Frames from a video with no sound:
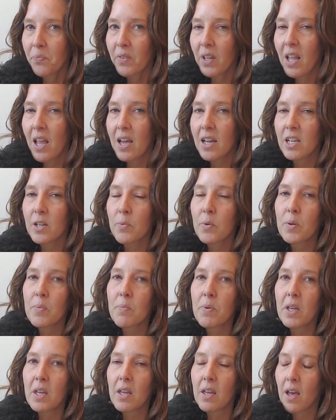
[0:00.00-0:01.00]
and it would
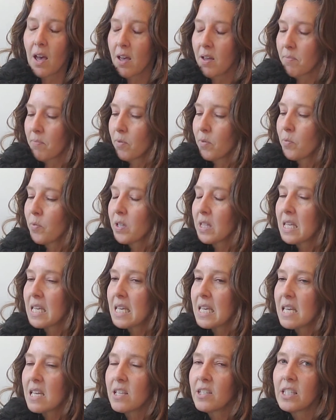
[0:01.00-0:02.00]
be really
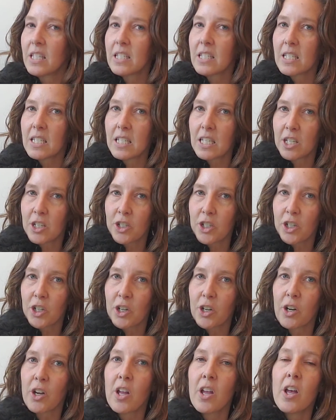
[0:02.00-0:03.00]
easy to teach
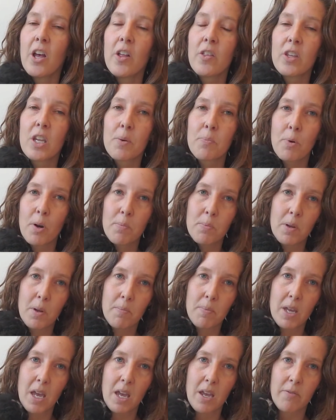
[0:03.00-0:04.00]
her the appropriate
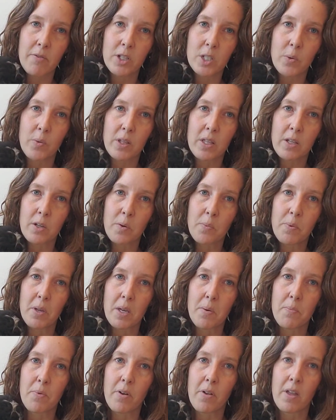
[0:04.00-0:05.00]
behaviors with little
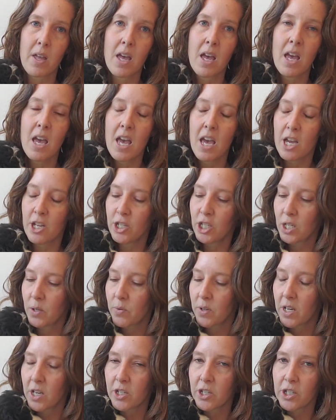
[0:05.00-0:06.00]
people, and she
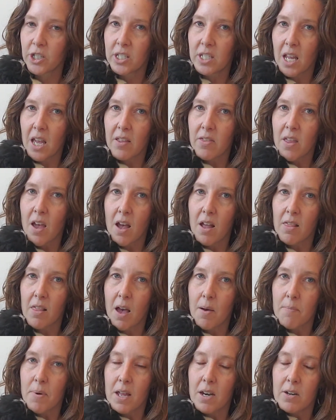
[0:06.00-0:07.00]
would understand that a
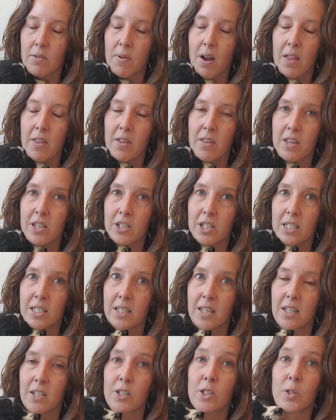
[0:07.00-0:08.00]
lot better rather than just
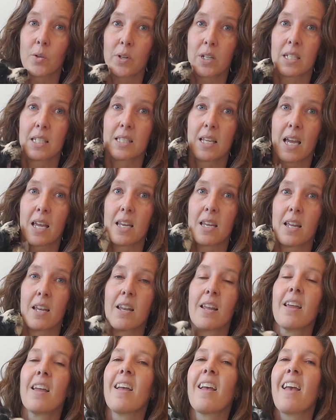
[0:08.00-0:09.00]
getting so excited
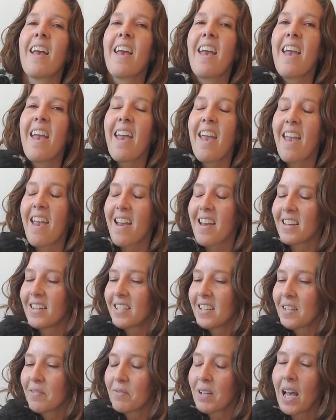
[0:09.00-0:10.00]
and
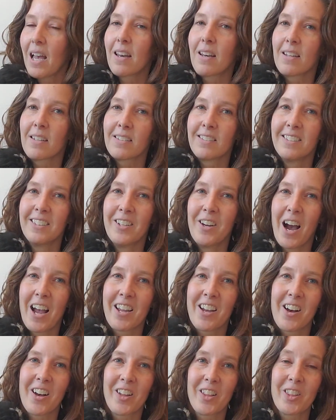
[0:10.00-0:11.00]
kind of, I
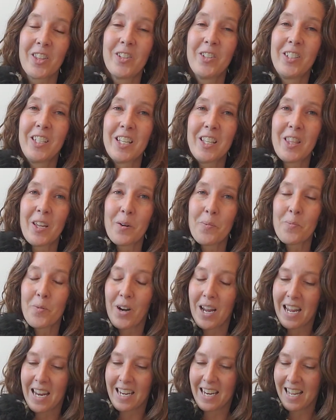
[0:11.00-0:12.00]
call it losing their
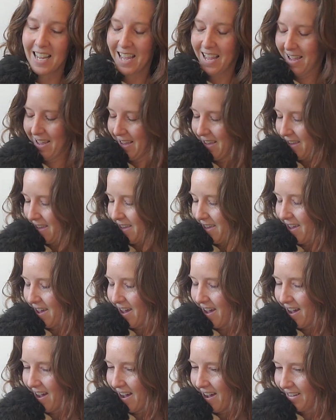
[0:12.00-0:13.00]
brain.
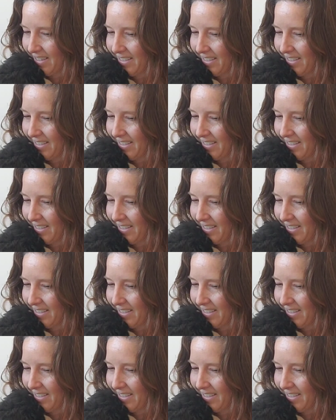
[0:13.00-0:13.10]
Yeah,